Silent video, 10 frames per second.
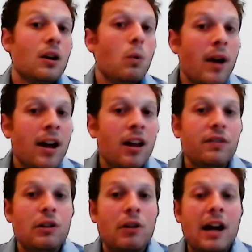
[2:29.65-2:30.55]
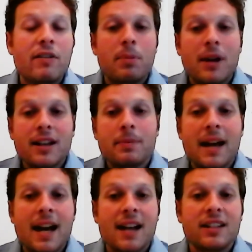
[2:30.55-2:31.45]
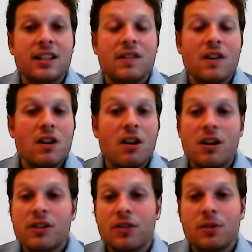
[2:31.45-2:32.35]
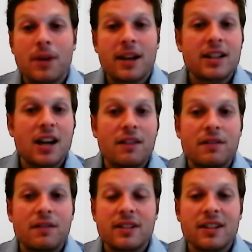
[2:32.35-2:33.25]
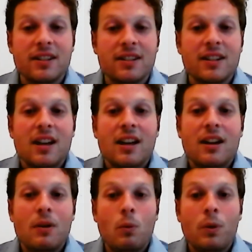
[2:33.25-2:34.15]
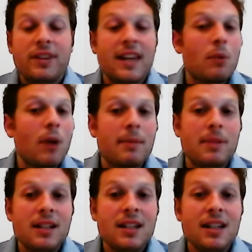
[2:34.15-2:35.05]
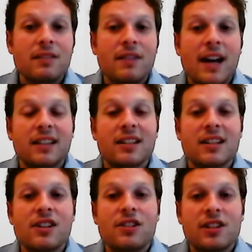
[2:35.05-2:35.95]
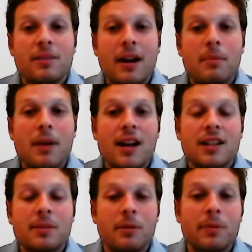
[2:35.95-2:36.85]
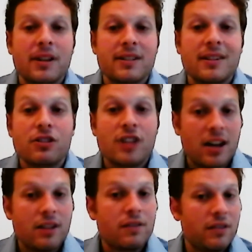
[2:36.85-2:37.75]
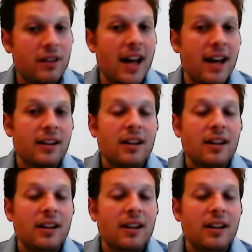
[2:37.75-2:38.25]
Well, if you don't have a press pass, it's very hard to go to press conferences with the NYPD. In fact, it's just about impossible because they'll check for that.